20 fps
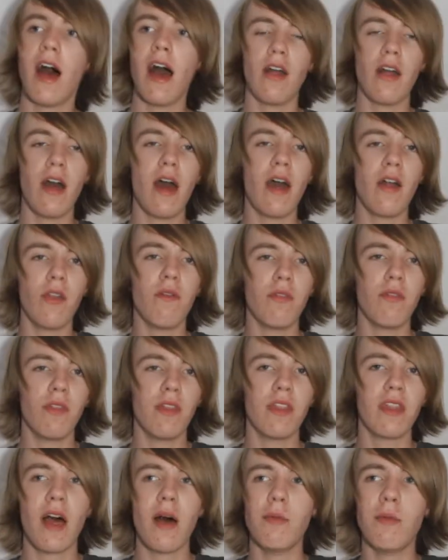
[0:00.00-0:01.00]
I, I
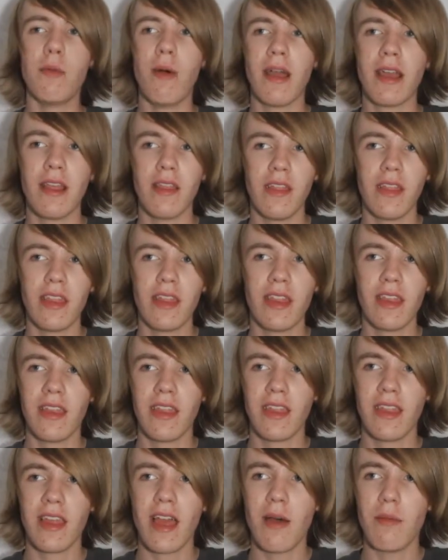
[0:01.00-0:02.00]
love this album. I can listen
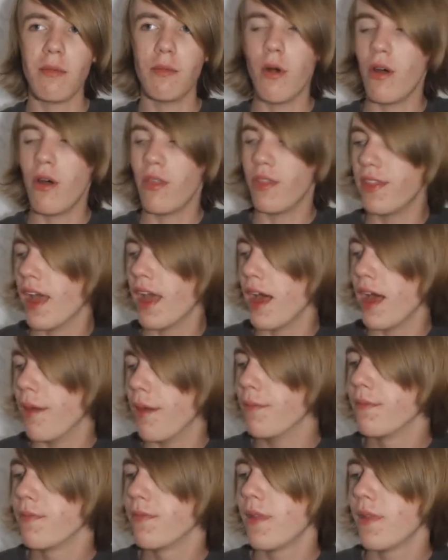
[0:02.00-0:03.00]
to this album all the
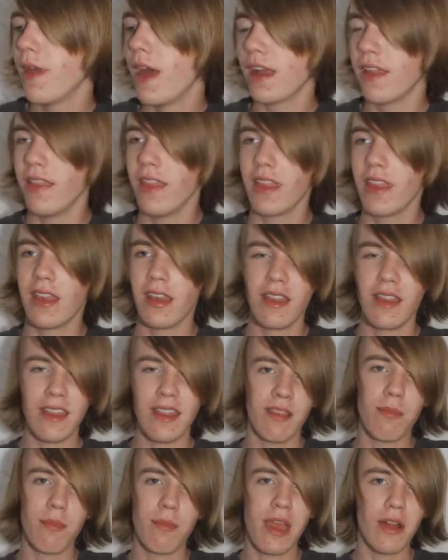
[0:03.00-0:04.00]
time. I can listen to
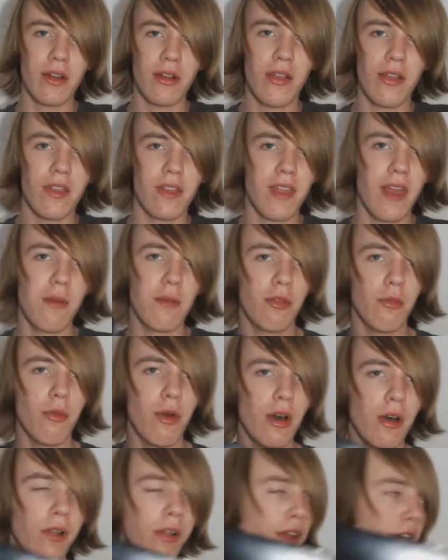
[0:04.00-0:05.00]
this band all the time as
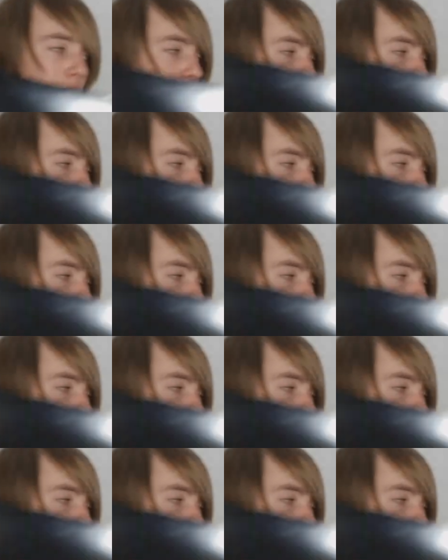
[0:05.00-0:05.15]
well.